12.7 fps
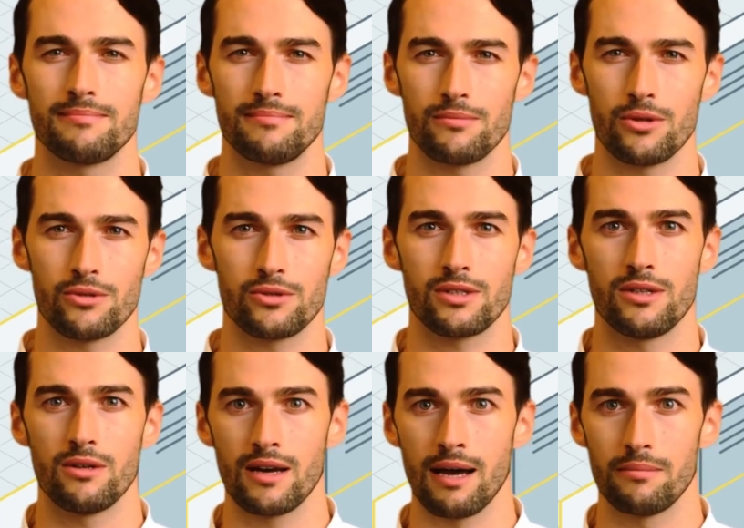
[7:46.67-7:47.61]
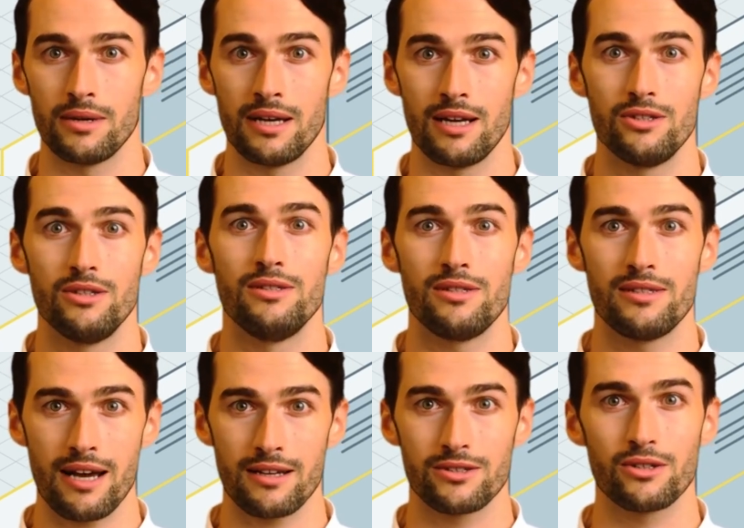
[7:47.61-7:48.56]
Reducing your application's
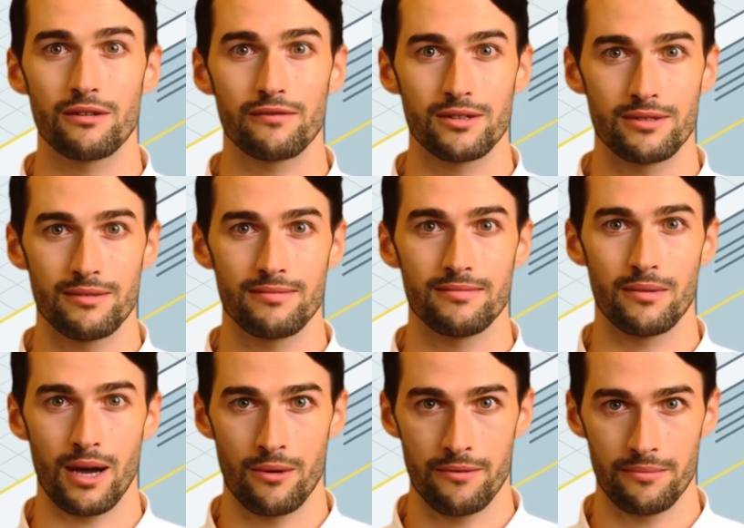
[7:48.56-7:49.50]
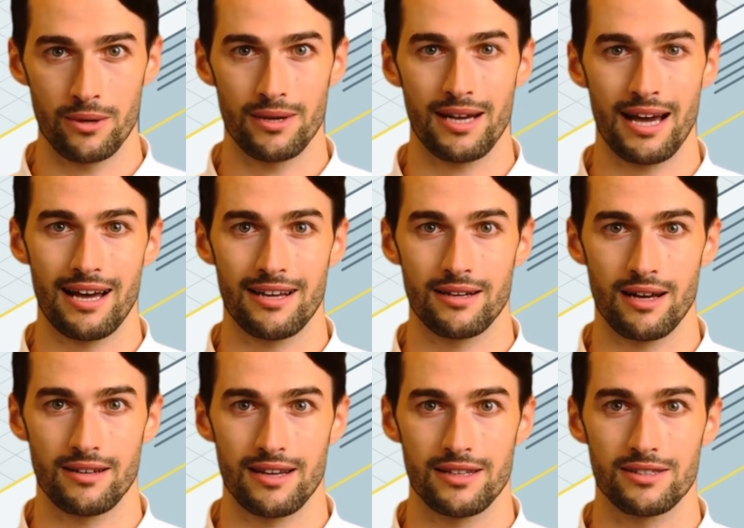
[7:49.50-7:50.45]
attack surface by removing any
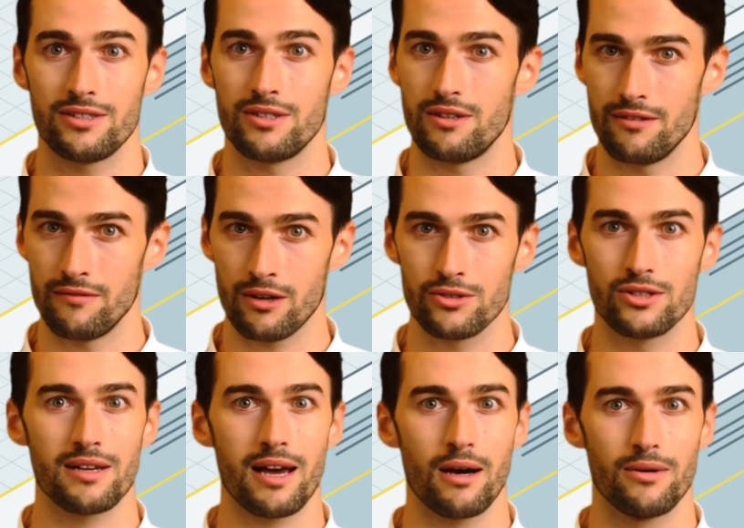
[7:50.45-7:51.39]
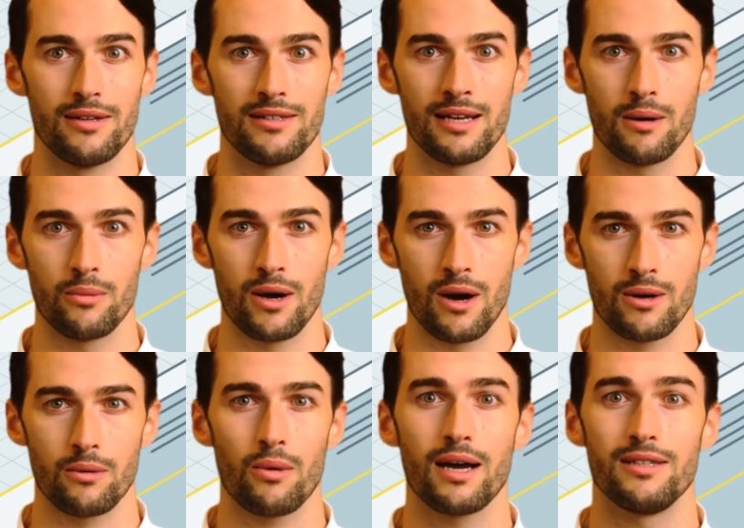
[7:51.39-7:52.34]
unnecessary functionalities that would
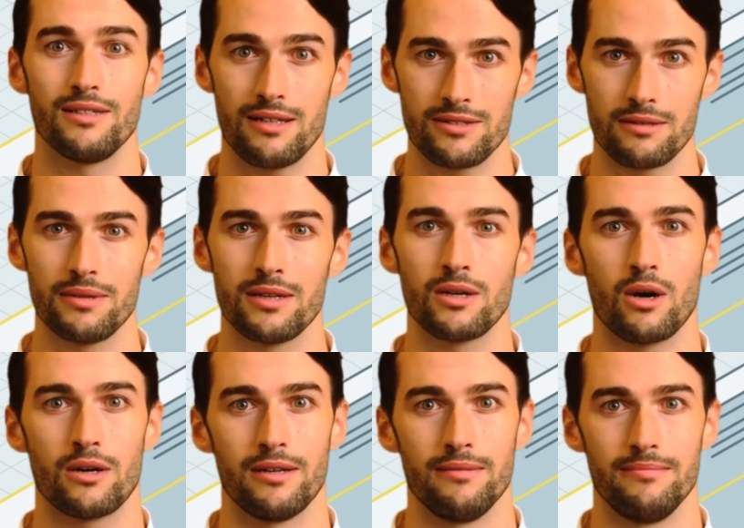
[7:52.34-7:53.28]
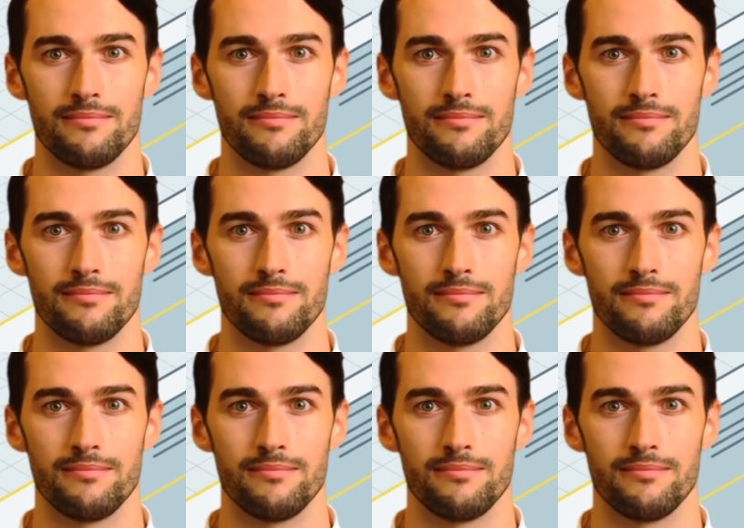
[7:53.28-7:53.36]
otherwise need to be guarded.